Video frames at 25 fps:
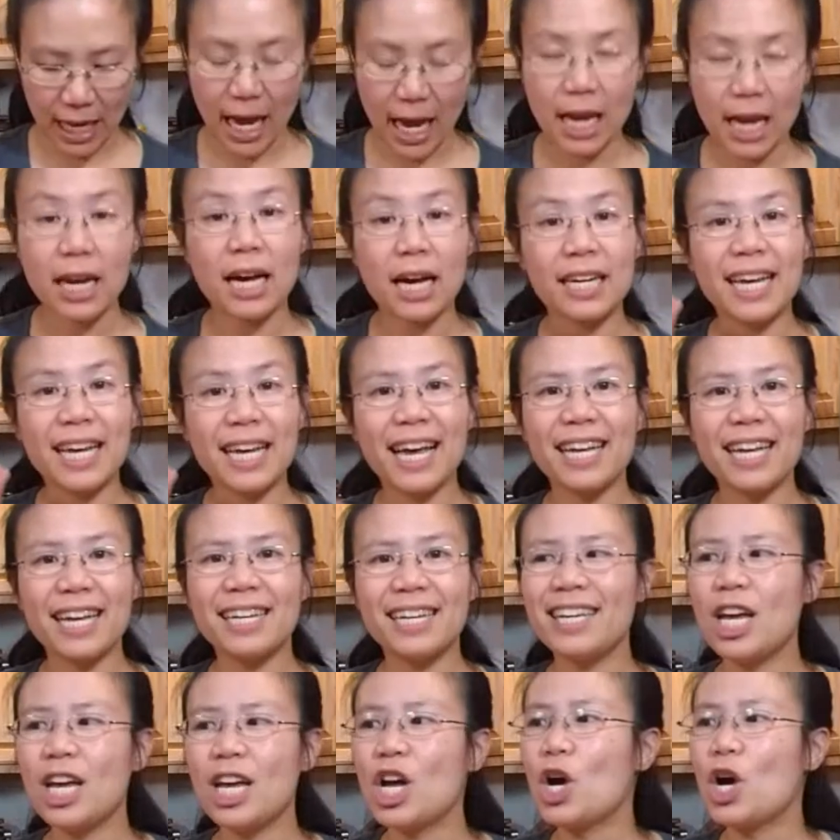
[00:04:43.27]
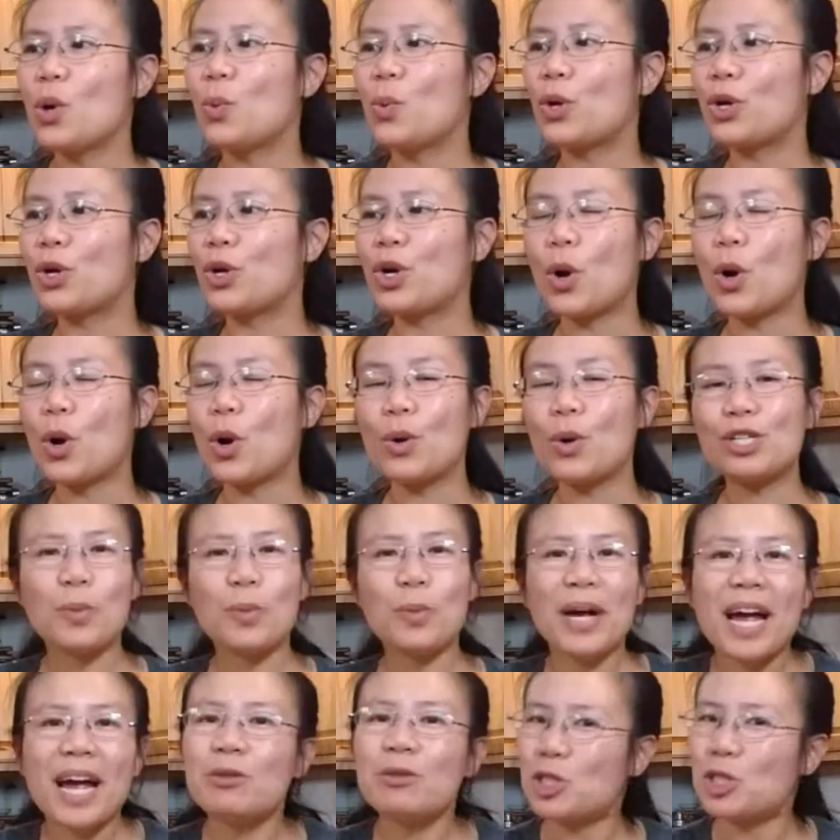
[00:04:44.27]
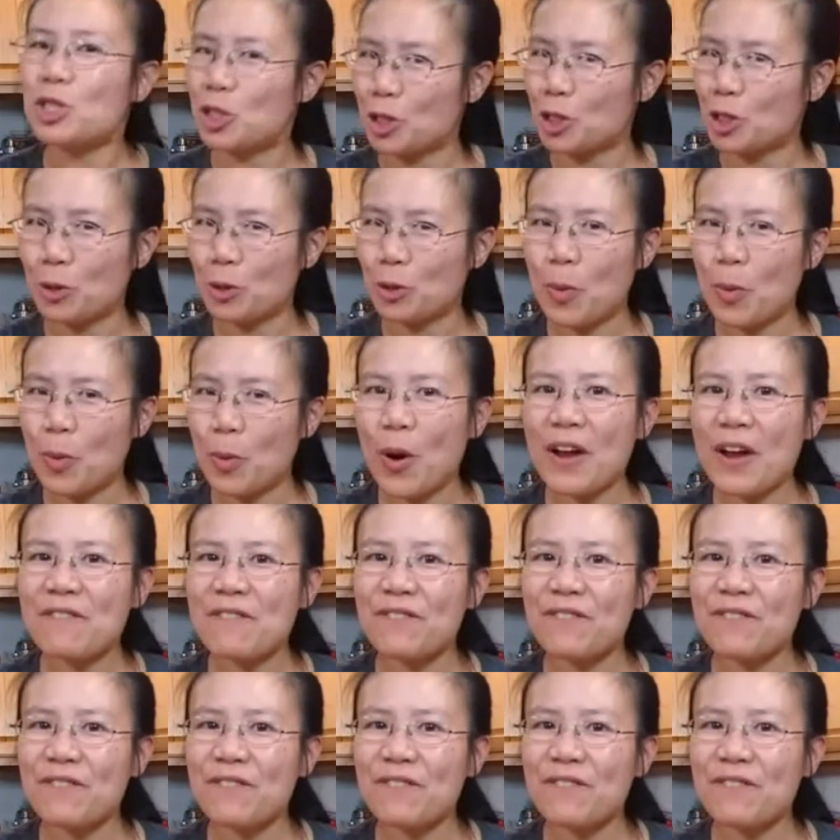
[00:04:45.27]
And again, we're going to weigh out 2.5